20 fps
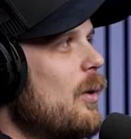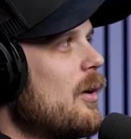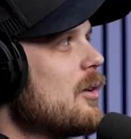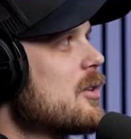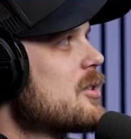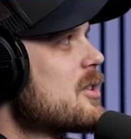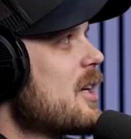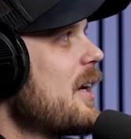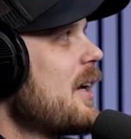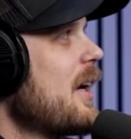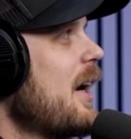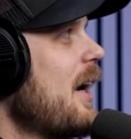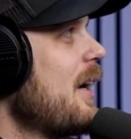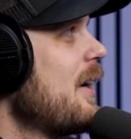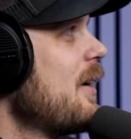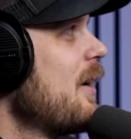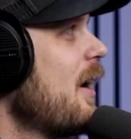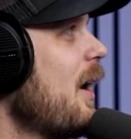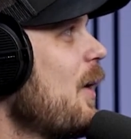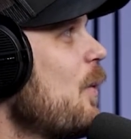will say
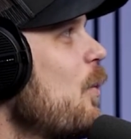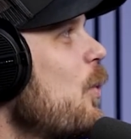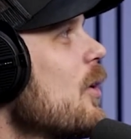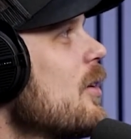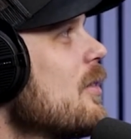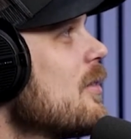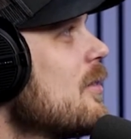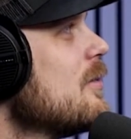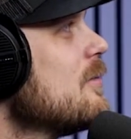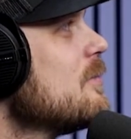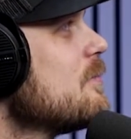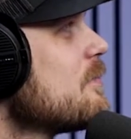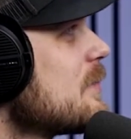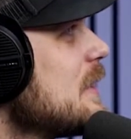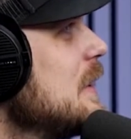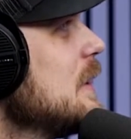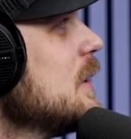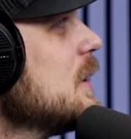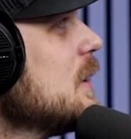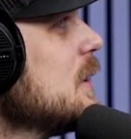I wouldn't.
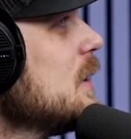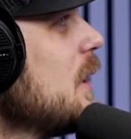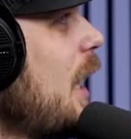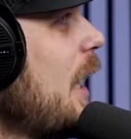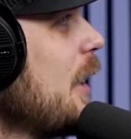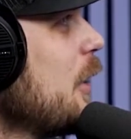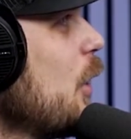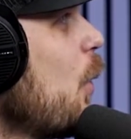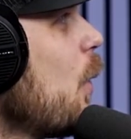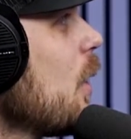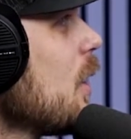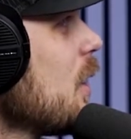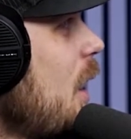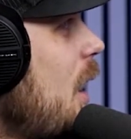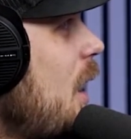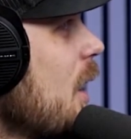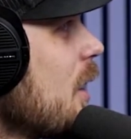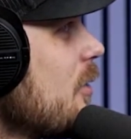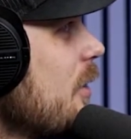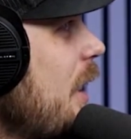I know a
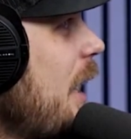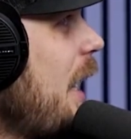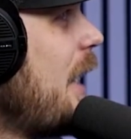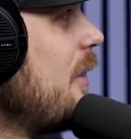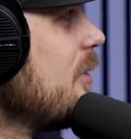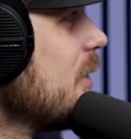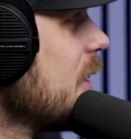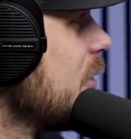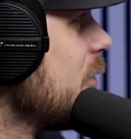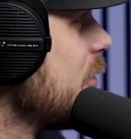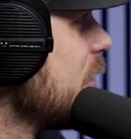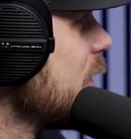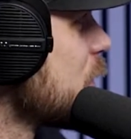lot of avid